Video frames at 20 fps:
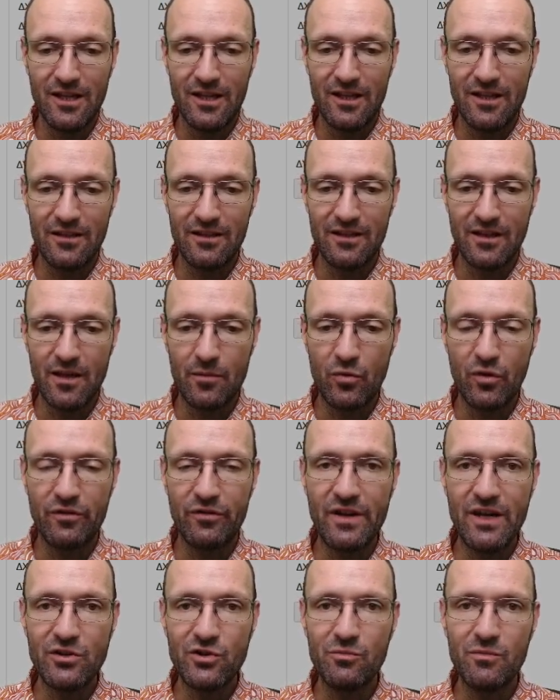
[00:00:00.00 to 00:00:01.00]

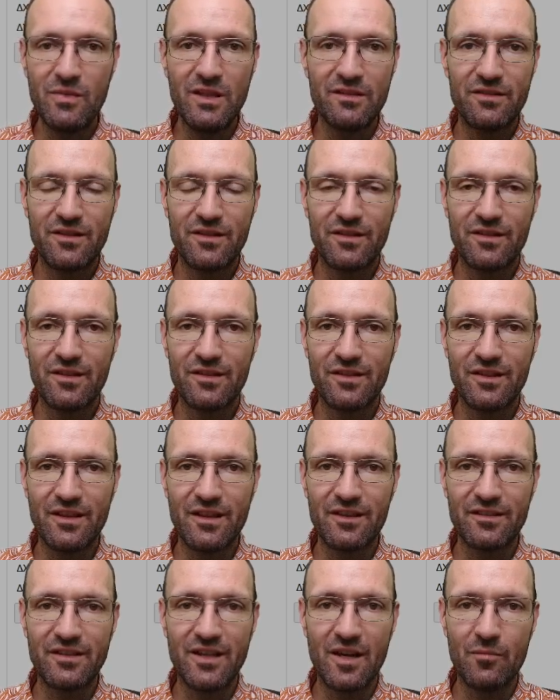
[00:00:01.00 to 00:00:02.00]
abbreviation means. This is an
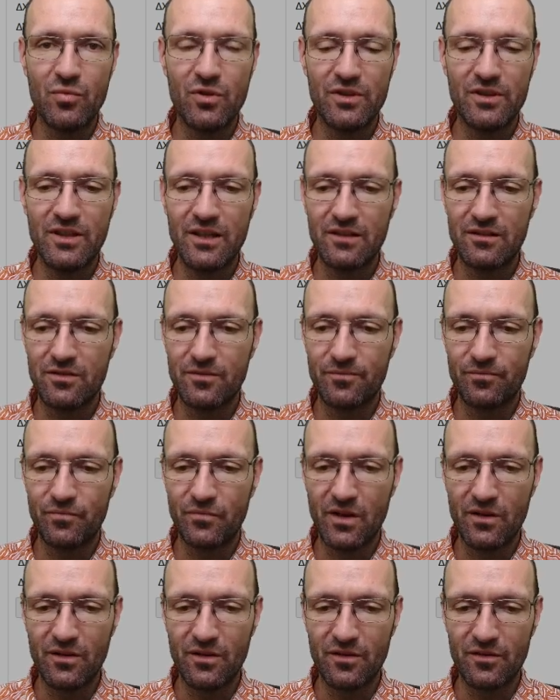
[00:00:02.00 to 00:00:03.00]
example that
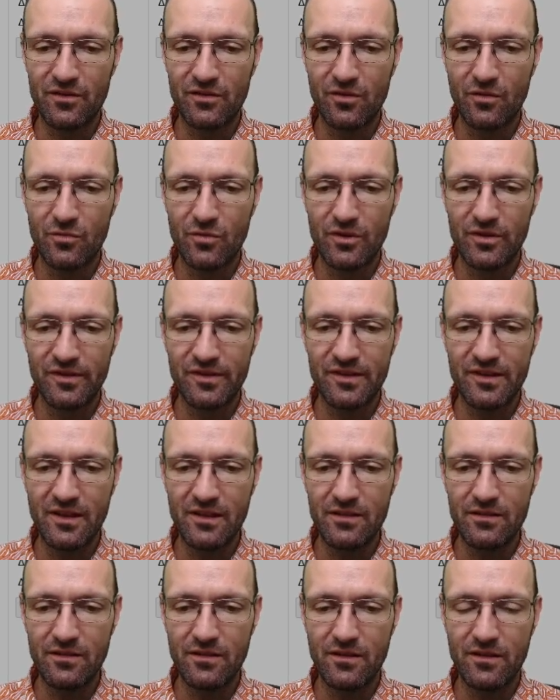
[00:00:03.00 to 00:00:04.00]
someone
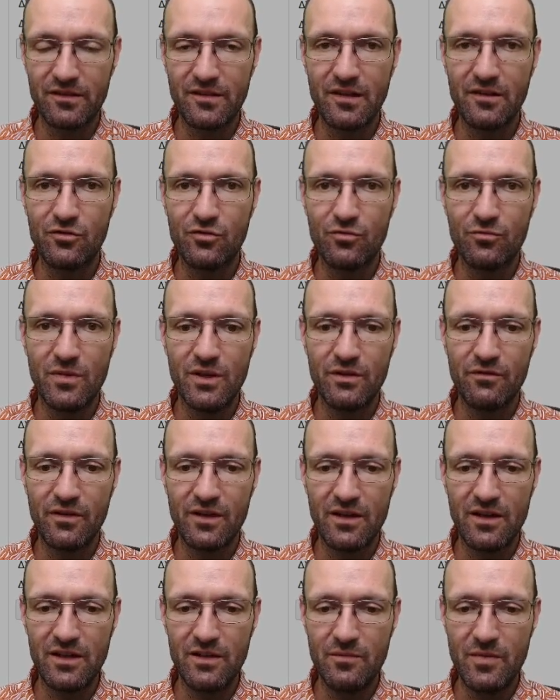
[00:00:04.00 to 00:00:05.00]
sent to me
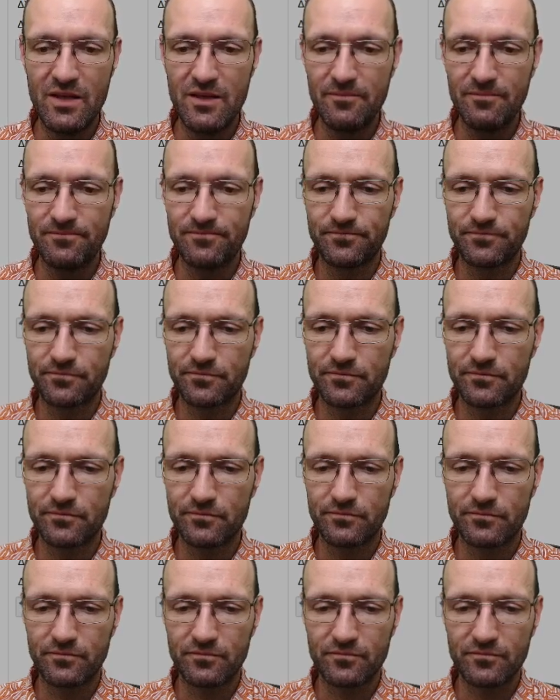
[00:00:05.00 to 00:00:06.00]
via email.
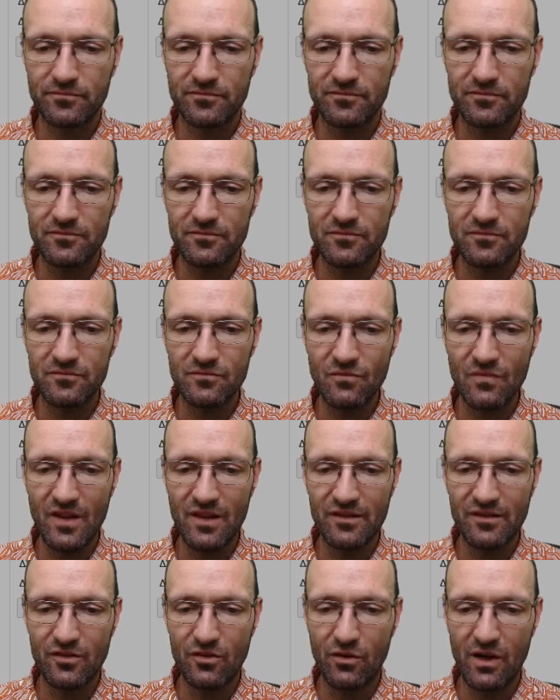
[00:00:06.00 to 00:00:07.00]

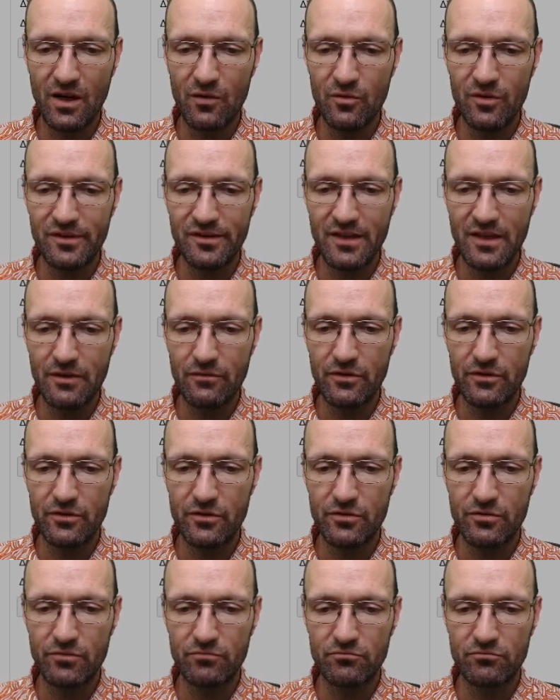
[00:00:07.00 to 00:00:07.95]
So I will save it,